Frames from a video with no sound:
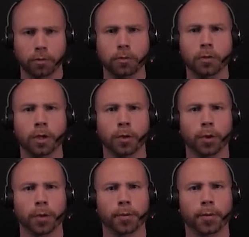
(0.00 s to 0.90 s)
And what I
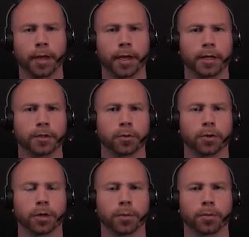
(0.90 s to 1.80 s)
mean by that is we're
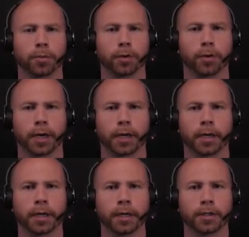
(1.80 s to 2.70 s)
going to provide
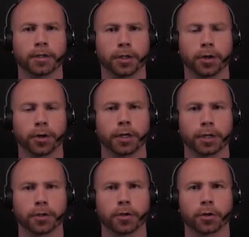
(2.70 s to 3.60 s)
security as
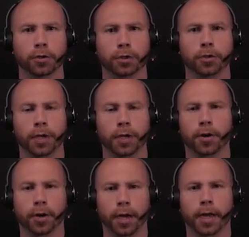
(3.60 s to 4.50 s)
close to the
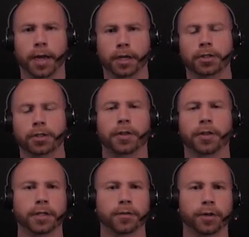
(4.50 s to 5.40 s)
internet edge to
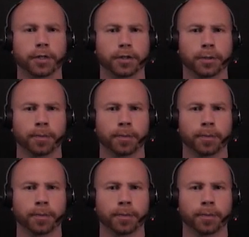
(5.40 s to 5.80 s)
that device.